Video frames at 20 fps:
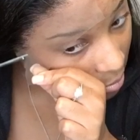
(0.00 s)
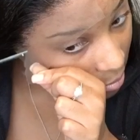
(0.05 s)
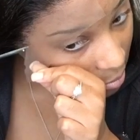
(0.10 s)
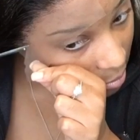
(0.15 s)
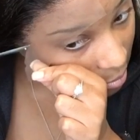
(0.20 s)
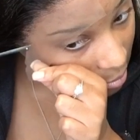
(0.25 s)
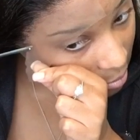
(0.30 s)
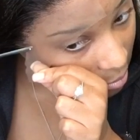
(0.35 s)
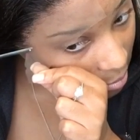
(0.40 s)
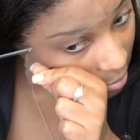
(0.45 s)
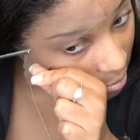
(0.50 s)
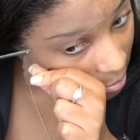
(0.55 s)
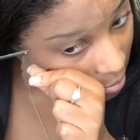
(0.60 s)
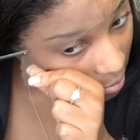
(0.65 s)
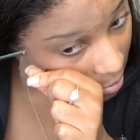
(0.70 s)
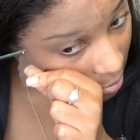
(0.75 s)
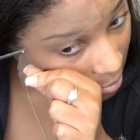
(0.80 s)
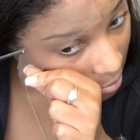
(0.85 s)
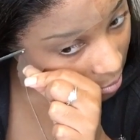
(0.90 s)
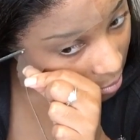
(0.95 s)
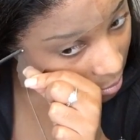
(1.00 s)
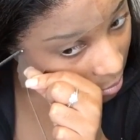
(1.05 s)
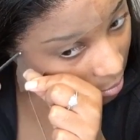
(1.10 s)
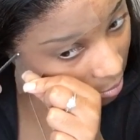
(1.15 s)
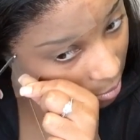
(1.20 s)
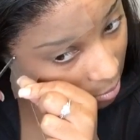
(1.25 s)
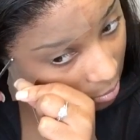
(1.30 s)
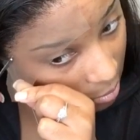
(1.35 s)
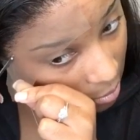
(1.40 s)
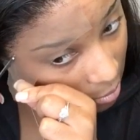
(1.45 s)

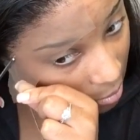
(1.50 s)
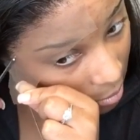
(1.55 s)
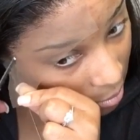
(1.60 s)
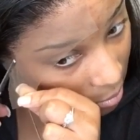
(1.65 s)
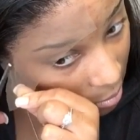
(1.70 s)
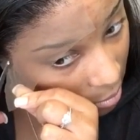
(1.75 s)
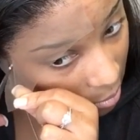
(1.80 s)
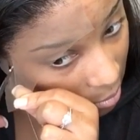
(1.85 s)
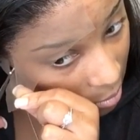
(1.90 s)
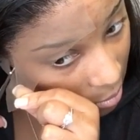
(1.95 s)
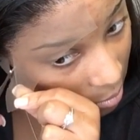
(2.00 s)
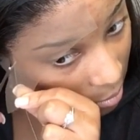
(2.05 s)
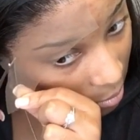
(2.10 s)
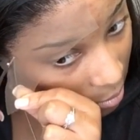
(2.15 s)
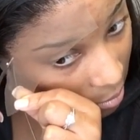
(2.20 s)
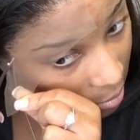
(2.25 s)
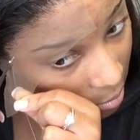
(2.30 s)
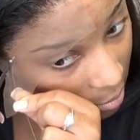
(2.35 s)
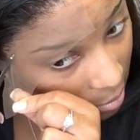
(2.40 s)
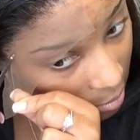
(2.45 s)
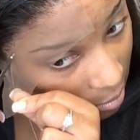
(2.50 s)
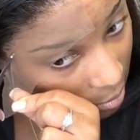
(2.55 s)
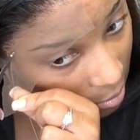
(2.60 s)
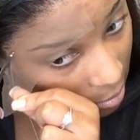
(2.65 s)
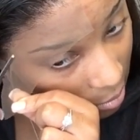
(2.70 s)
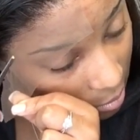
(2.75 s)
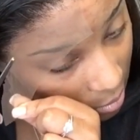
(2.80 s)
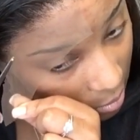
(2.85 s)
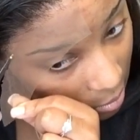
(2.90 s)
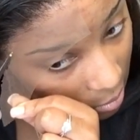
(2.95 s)

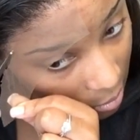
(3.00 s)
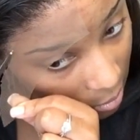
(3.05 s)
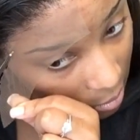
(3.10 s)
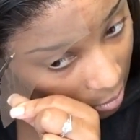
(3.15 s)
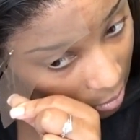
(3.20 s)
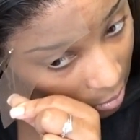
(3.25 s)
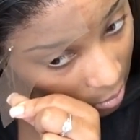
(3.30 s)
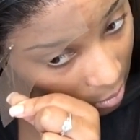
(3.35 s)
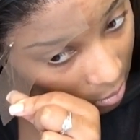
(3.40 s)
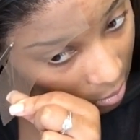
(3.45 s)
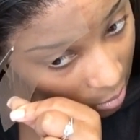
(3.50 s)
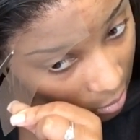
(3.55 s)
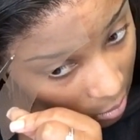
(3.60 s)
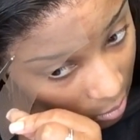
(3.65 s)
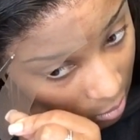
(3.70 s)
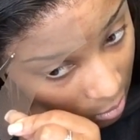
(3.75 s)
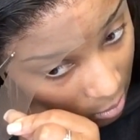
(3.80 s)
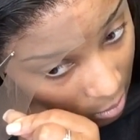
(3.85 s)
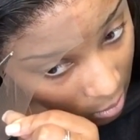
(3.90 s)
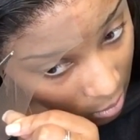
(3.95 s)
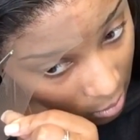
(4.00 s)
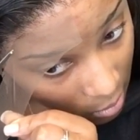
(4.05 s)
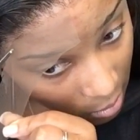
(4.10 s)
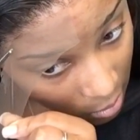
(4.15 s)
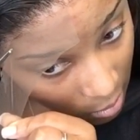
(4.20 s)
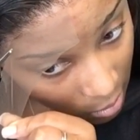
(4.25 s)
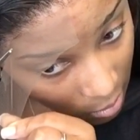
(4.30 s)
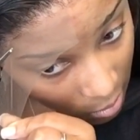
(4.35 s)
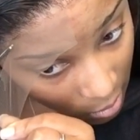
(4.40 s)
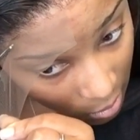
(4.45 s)

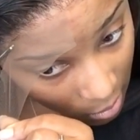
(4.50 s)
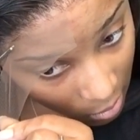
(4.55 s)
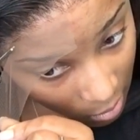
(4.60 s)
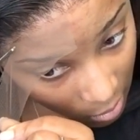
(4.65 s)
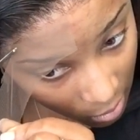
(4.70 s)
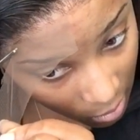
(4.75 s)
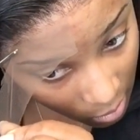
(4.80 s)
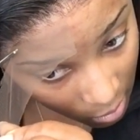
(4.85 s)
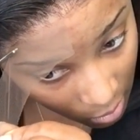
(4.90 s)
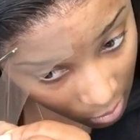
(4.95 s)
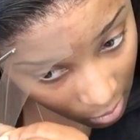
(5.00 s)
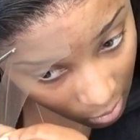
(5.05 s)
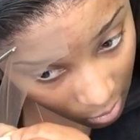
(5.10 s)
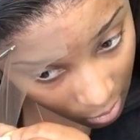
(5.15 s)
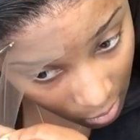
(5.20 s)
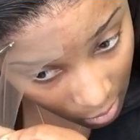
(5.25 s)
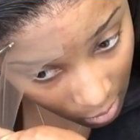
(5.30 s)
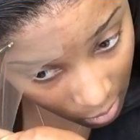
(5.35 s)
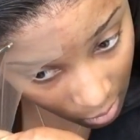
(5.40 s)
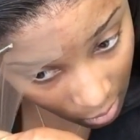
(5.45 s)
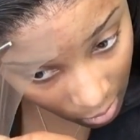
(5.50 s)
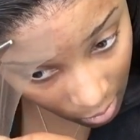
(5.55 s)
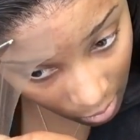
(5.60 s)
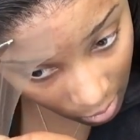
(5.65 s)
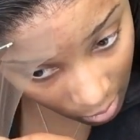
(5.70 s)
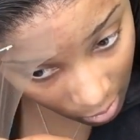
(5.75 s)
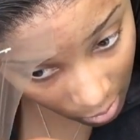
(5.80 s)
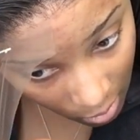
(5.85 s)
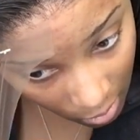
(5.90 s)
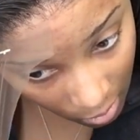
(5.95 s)

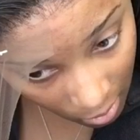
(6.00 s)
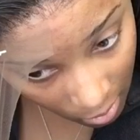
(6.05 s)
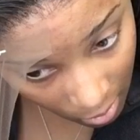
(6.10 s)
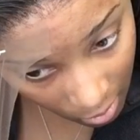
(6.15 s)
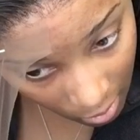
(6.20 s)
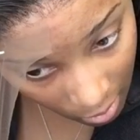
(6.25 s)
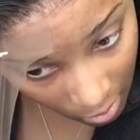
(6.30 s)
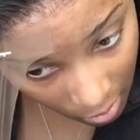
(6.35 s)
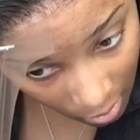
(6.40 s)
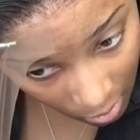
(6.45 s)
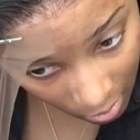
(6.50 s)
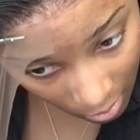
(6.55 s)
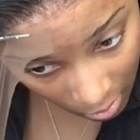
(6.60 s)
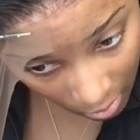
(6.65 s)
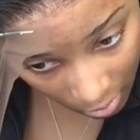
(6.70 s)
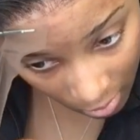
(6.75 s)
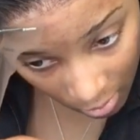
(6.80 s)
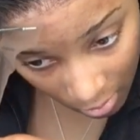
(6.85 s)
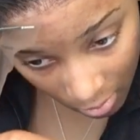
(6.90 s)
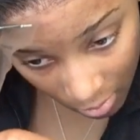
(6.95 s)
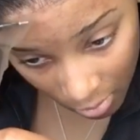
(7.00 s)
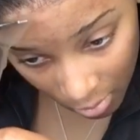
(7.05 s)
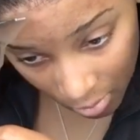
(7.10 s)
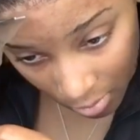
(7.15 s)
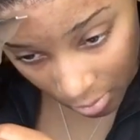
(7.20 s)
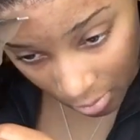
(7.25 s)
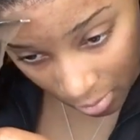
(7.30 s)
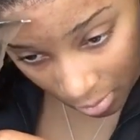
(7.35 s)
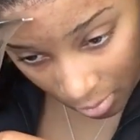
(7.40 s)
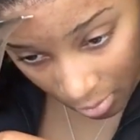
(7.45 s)

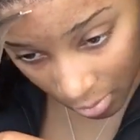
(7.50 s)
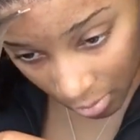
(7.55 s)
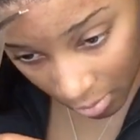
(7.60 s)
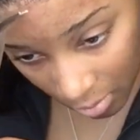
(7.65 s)
(silence)